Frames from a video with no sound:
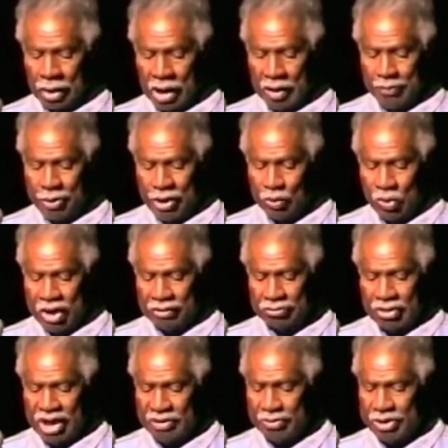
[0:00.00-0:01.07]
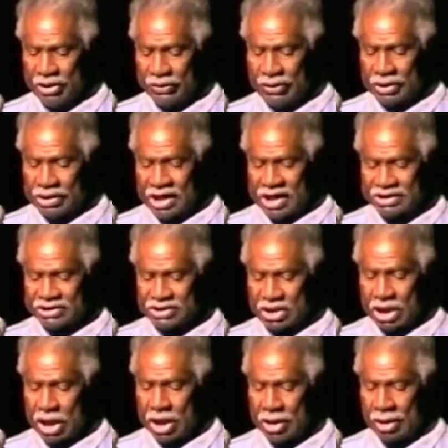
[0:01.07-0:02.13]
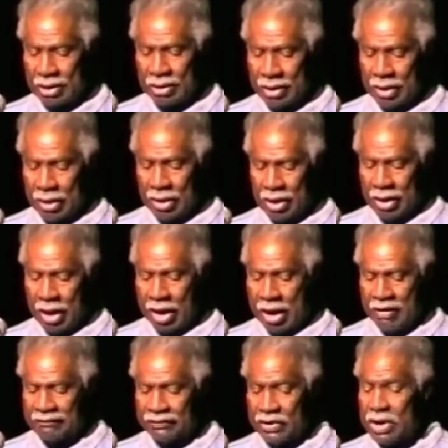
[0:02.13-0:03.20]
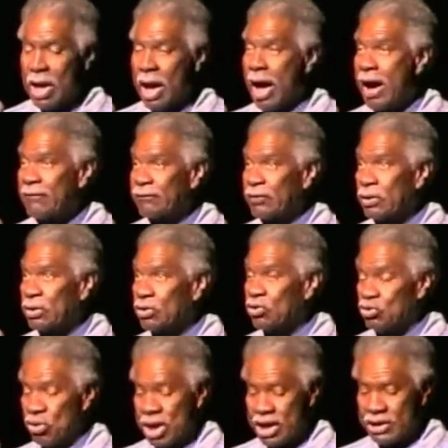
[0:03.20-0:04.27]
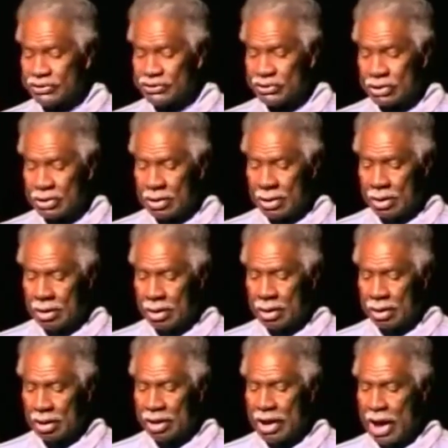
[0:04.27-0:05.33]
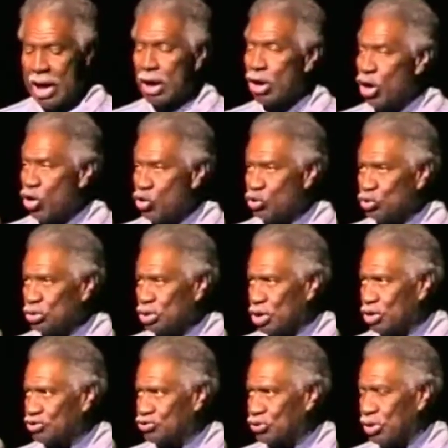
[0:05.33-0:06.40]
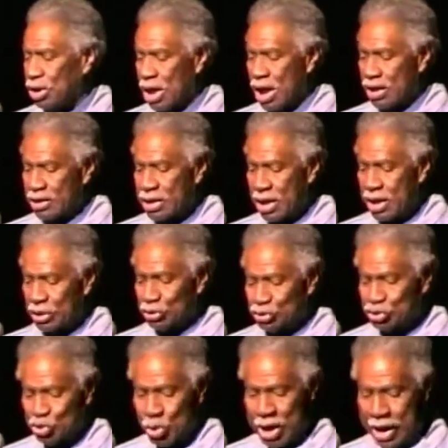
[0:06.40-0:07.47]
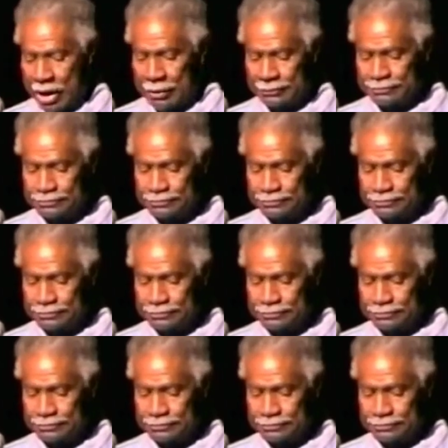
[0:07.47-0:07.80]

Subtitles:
upon what may be the destiny of the African race in our own country and elsewhere.